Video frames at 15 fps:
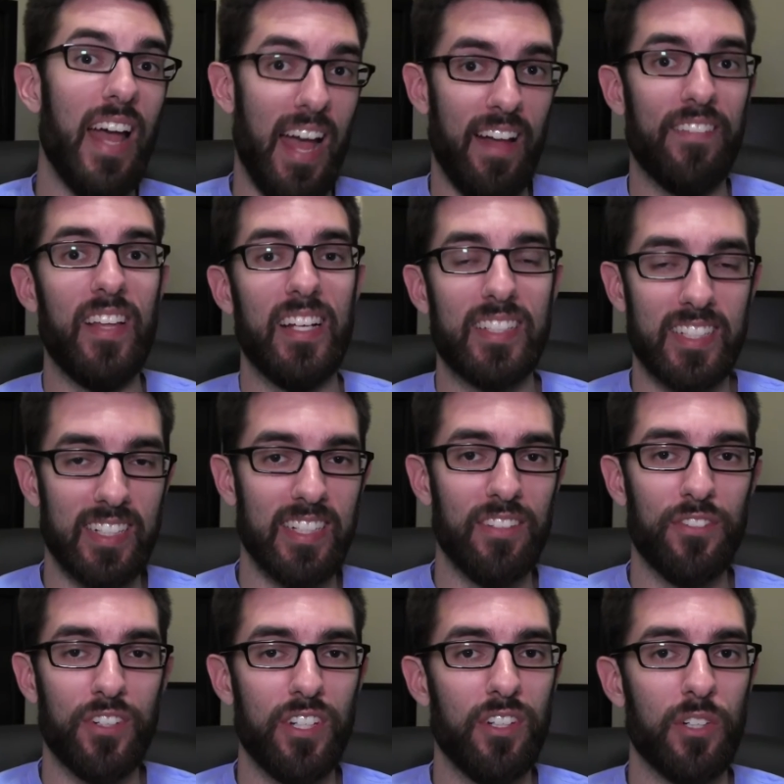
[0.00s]
at that
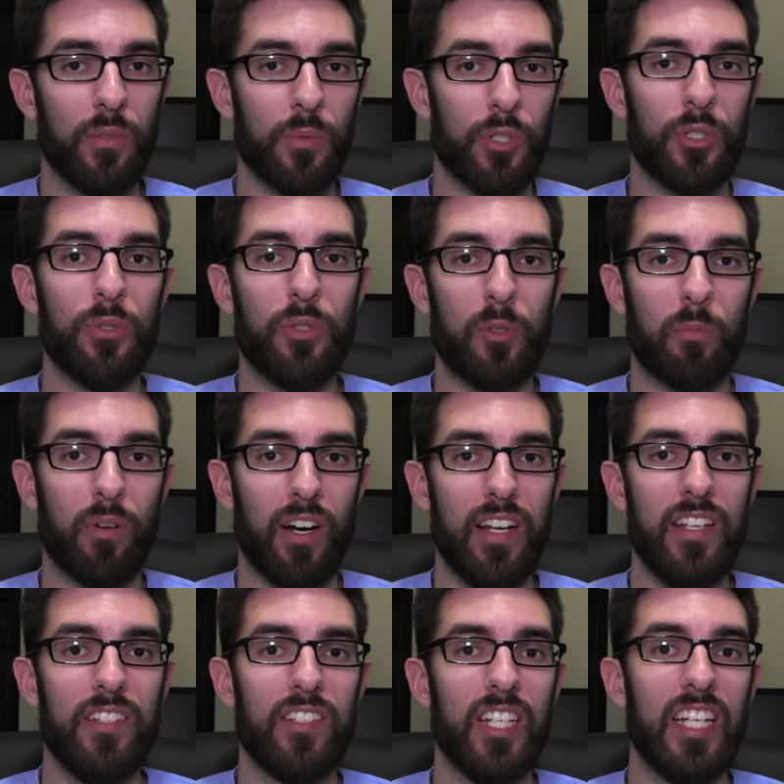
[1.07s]
significantly reduced
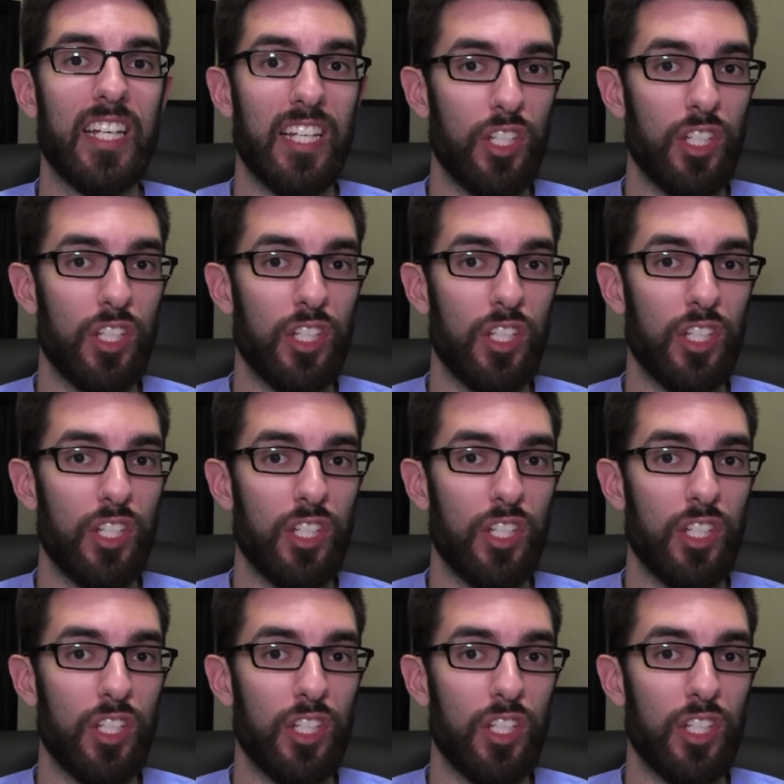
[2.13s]
price